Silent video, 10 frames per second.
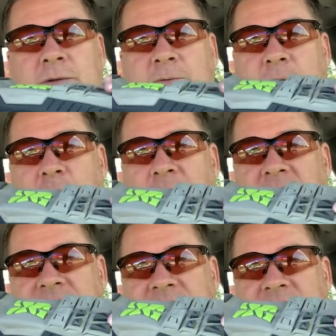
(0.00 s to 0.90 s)
rubber
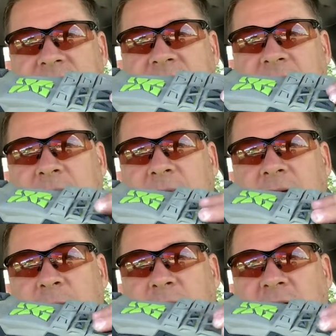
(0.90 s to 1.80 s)
pieces that stick up
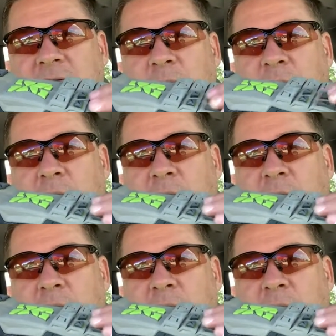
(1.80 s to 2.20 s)
to help you give you more